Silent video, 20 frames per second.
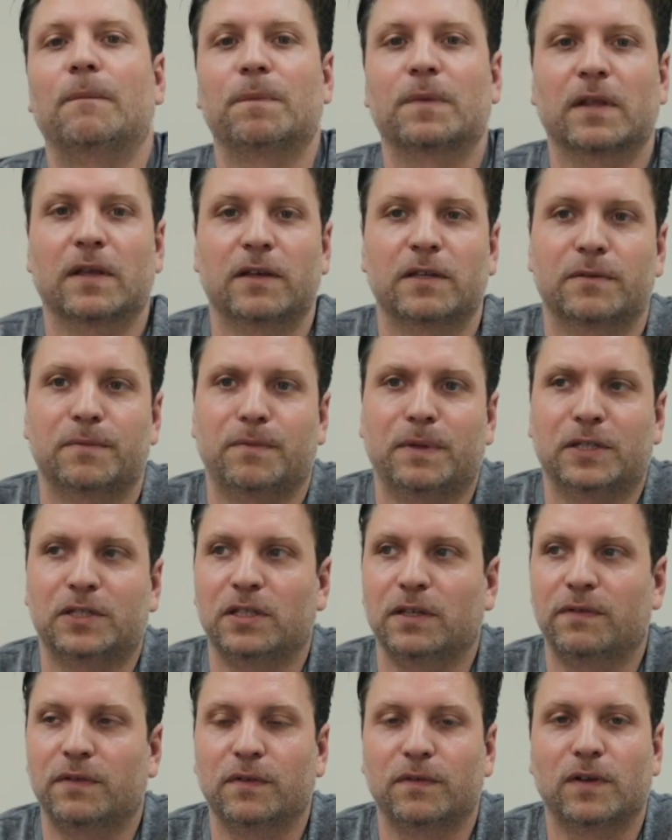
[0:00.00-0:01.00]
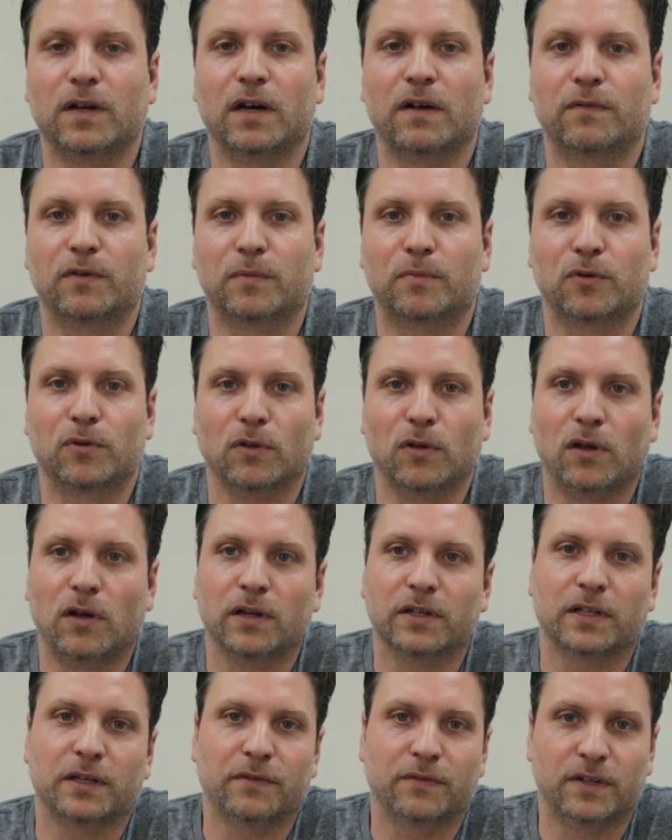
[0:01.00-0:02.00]
Especially if you've gone for
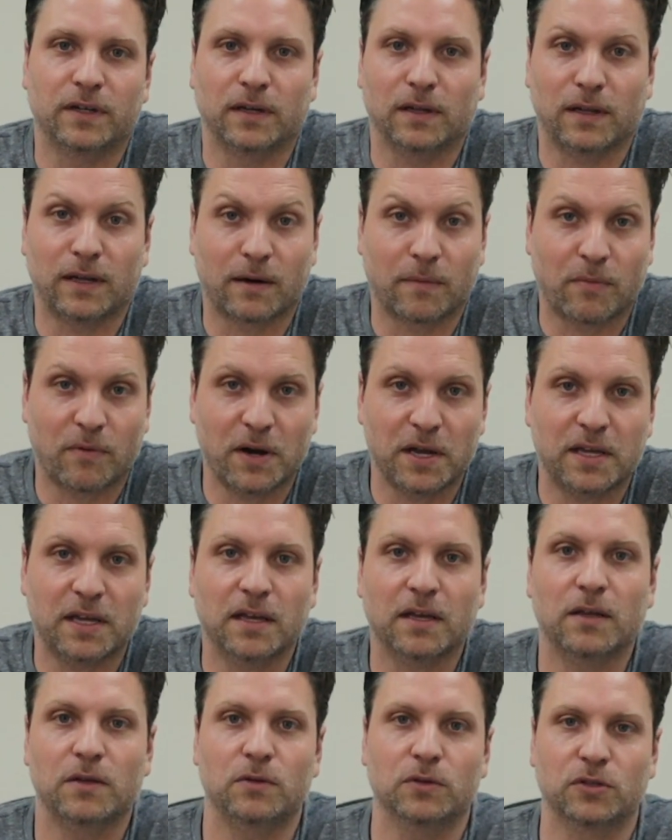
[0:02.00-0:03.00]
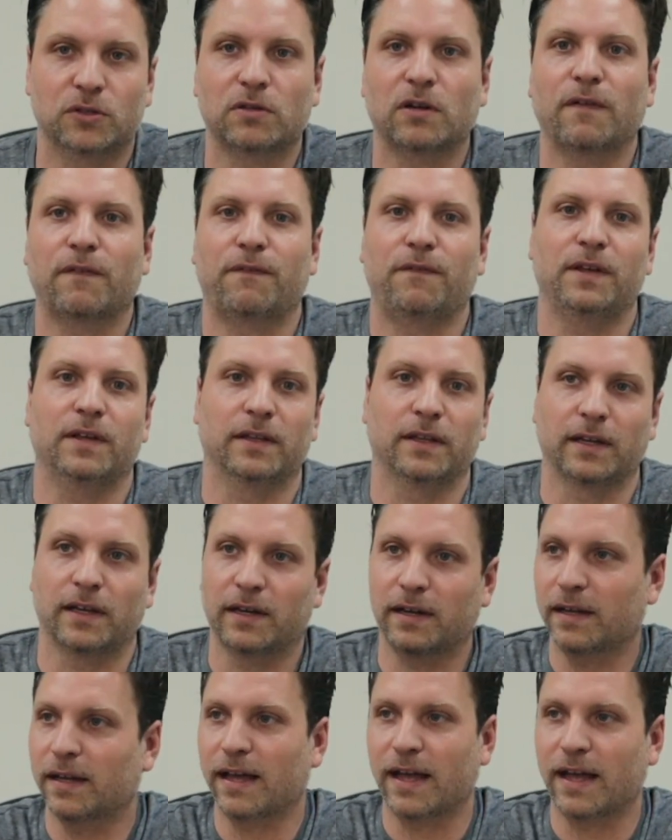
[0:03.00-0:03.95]
prolonged and you've done a lot of braking, you'll start feeling it.